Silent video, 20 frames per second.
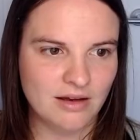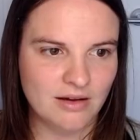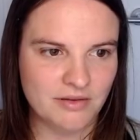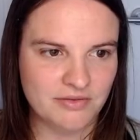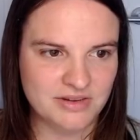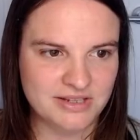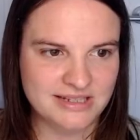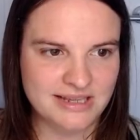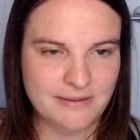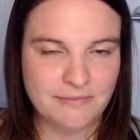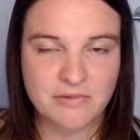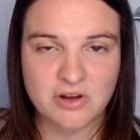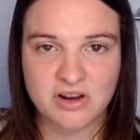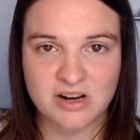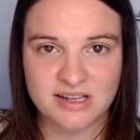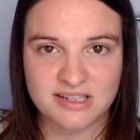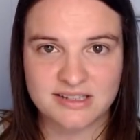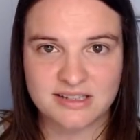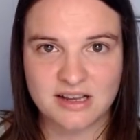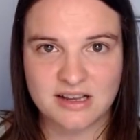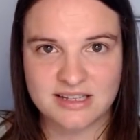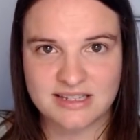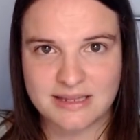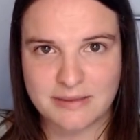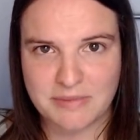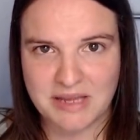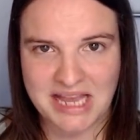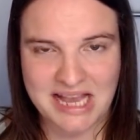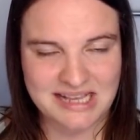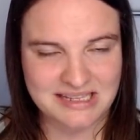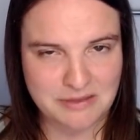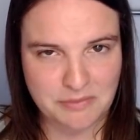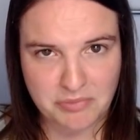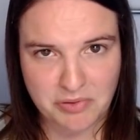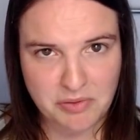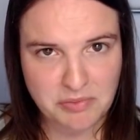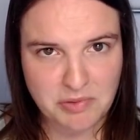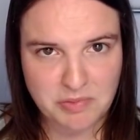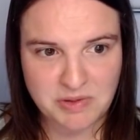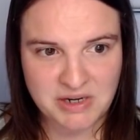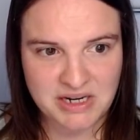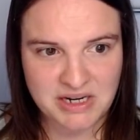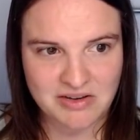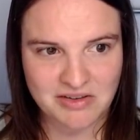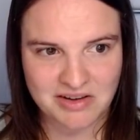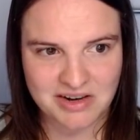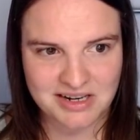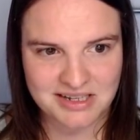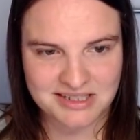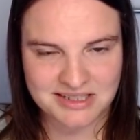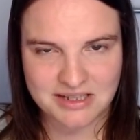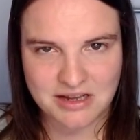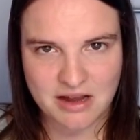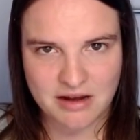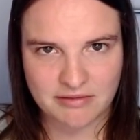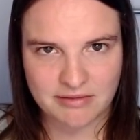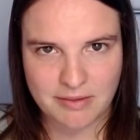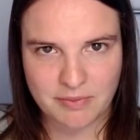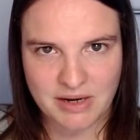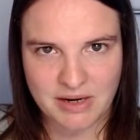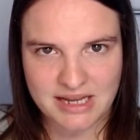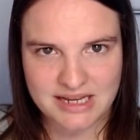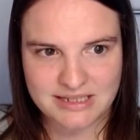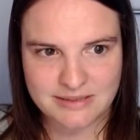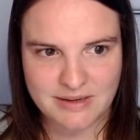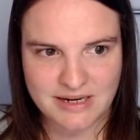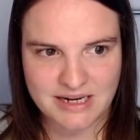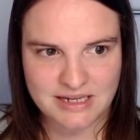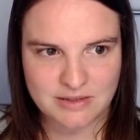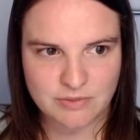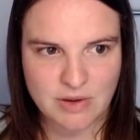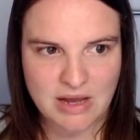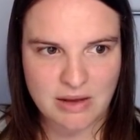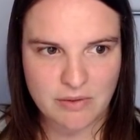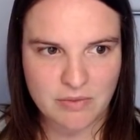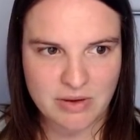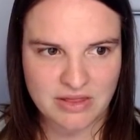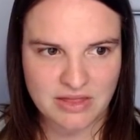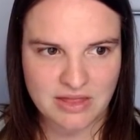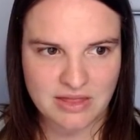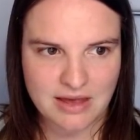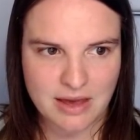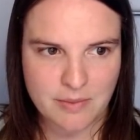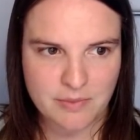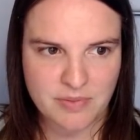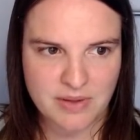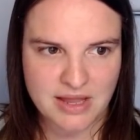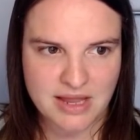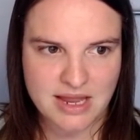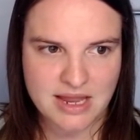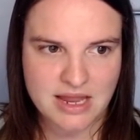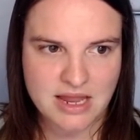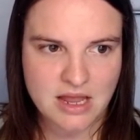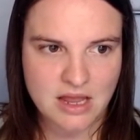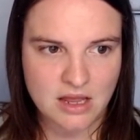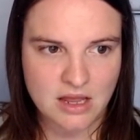obviously, I'm not going to start Tsimikas. I'm probably not going to start a replacement as well, whether that be